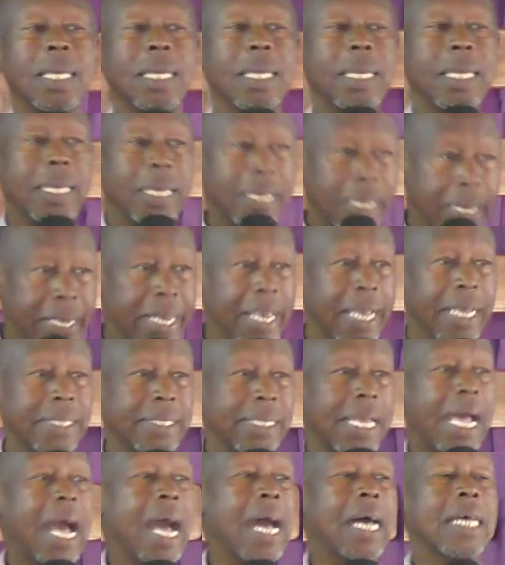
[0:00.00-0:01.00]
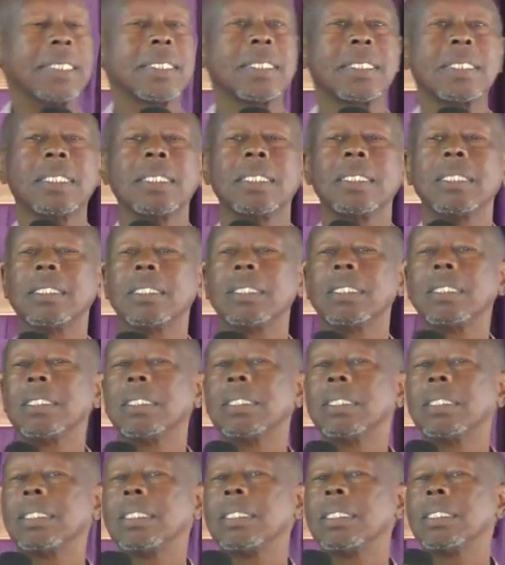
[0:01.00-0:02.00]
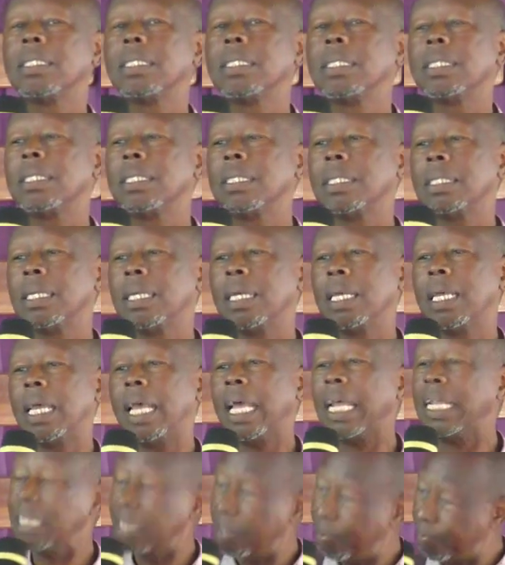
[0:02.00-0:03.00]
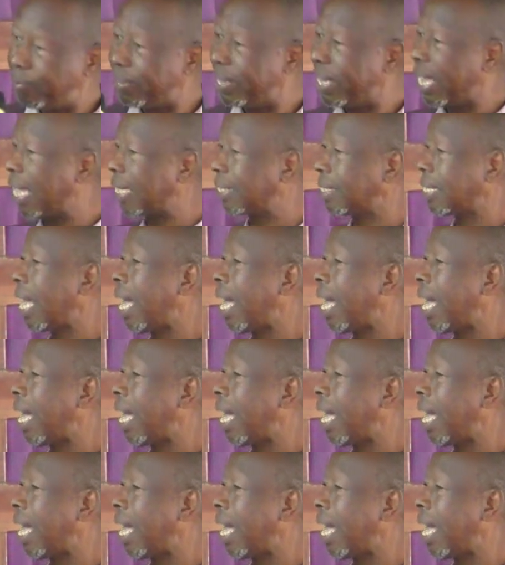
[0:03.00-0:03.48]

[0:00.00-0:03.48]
he hears us. And if he hears